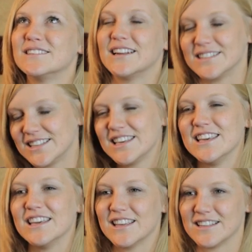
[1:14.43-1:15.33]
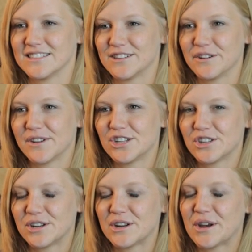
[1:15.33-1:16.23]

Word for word: that is key in this intervention.